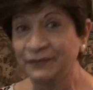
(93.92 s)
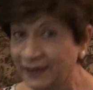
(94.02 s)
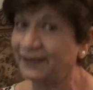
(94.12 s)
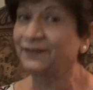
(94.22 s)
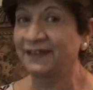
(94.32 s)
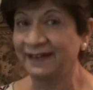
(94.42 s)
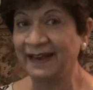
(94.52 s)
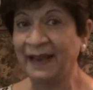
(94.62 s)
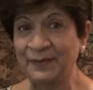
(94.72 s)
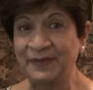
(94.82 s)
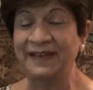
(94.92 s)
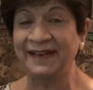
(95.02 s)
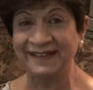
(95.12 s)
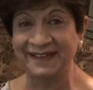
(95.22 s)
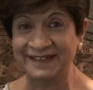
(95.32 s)
very, very
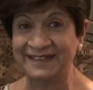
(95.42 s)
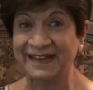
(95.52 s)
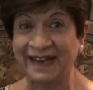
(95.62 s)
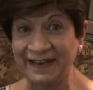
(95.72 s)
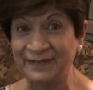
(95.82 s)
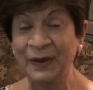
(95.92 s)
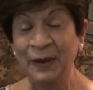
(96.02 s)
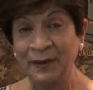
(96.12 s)
happy at this time,